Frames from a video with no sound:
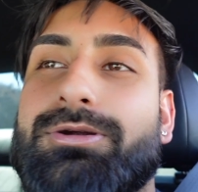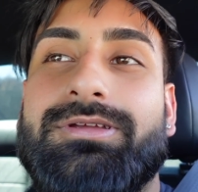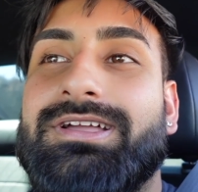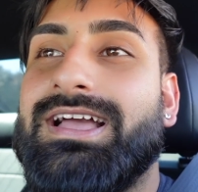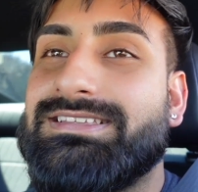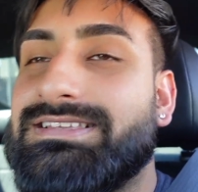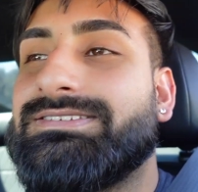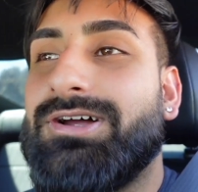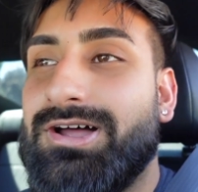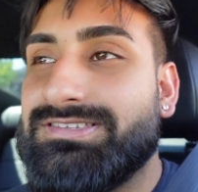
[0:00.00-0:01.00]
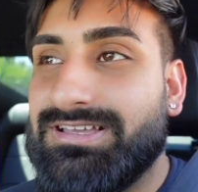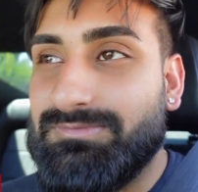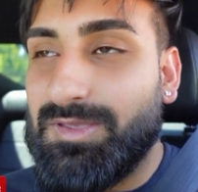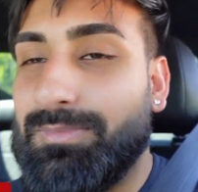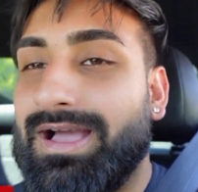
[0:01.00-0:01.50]
worry guys, this car is gonna
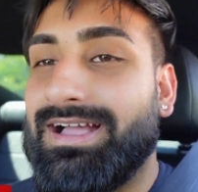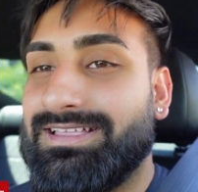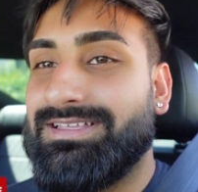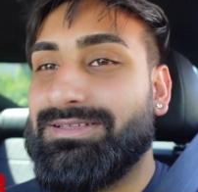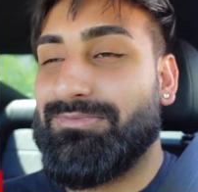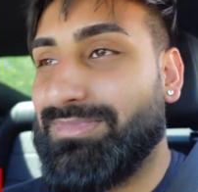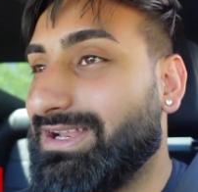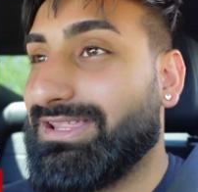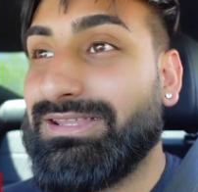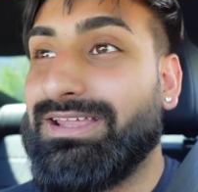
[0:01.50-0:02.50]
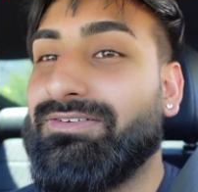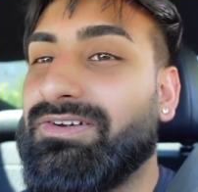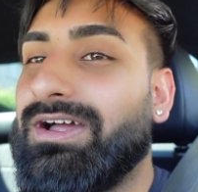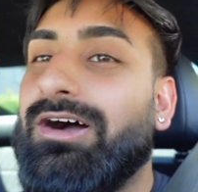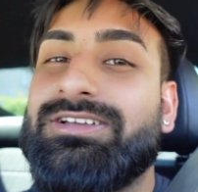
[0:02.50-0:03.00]
be back better than
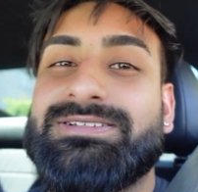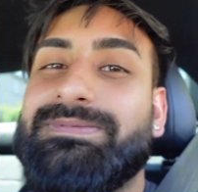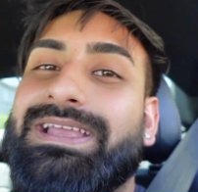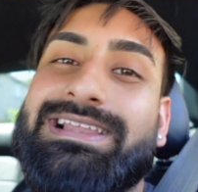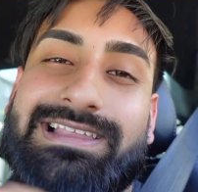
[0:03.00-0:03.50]
ever. I'll explain